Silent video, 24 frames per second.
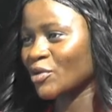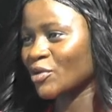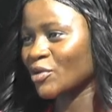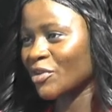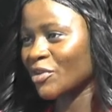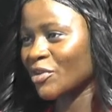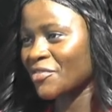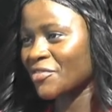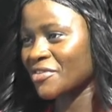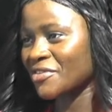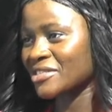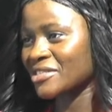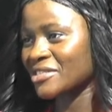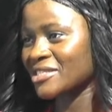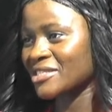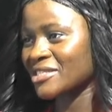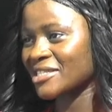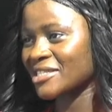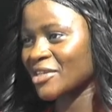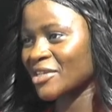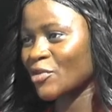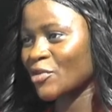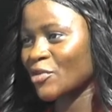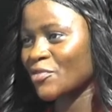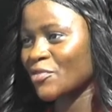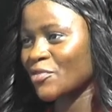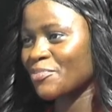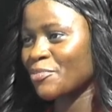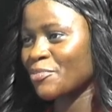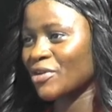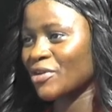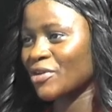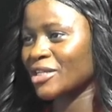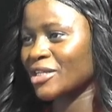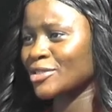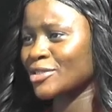your first single,
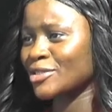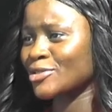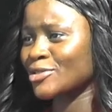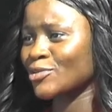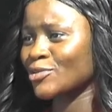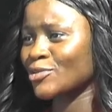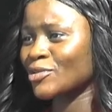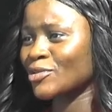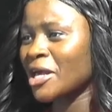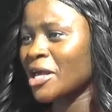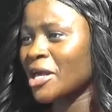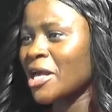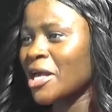pretty soon.